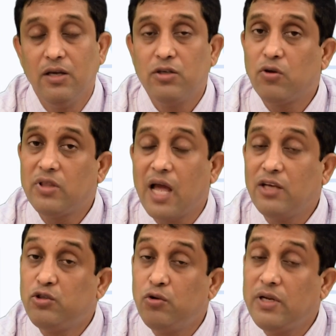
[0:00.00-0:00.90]
So
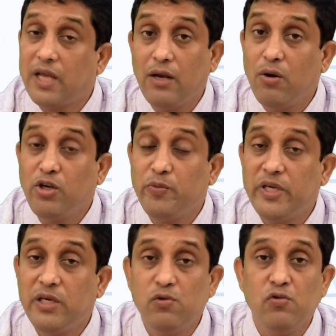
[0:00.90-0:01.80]
that tool cannot be
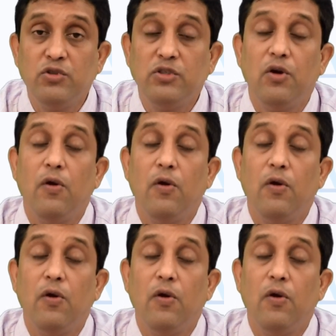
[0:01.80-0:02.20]
used